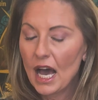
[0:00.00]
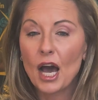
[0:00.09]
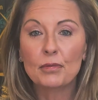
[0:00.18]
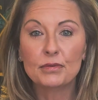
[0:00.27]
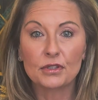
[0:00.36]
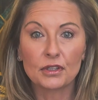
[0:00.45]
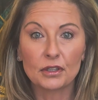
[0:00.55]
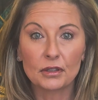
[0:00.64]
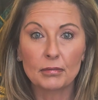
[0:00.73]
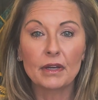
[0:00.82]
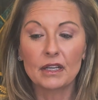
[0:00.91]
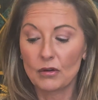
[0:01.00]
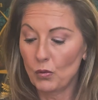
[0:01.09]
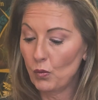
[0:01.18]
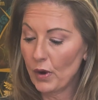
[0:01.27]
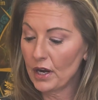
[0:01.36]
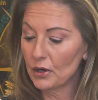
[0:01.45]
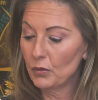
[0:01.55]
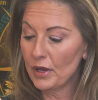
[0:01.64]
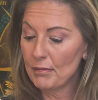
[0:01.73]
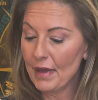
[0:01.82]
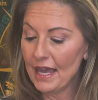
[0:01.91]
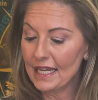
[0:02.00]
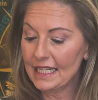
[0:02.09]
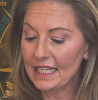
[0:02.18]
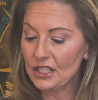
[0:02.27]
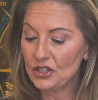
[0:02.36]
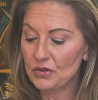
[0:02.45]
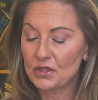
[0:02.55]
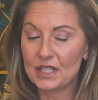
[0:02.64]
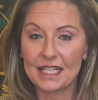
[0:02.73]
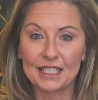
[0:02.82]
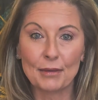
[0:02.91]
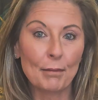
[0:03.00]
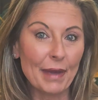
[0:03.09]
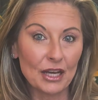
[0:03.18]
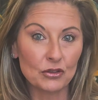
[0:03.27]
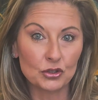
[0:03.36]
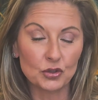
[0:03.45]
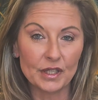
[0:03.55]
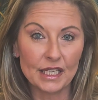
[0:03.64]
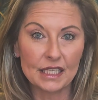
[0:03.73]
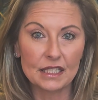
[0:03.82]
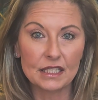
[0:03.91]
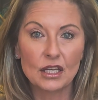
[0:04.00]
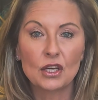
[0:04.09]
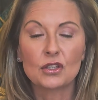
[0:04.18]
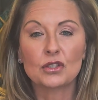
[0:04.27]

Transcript: Observe where we may need to set some boundaries.